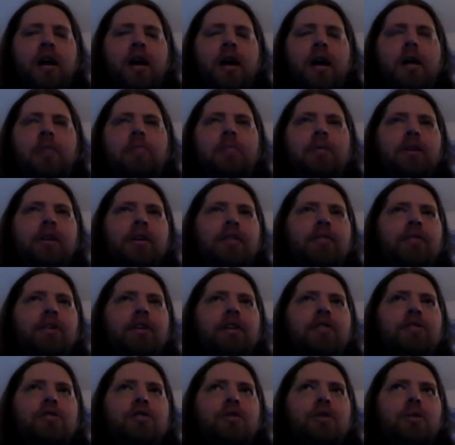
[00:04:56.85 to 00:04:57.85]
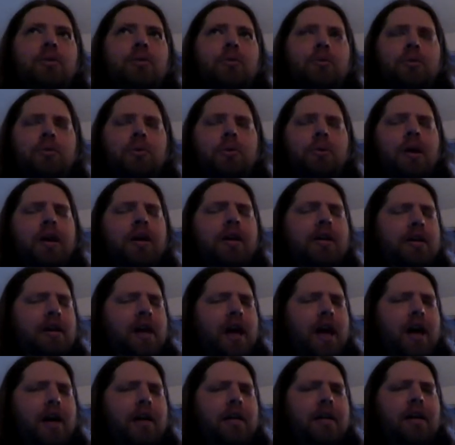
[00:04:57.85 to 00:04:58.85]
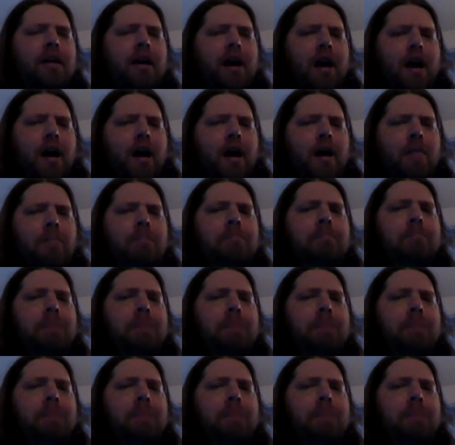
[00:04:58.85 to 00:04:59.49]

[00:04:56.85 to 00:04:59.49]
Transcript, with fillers: I believe it's lootcrate.com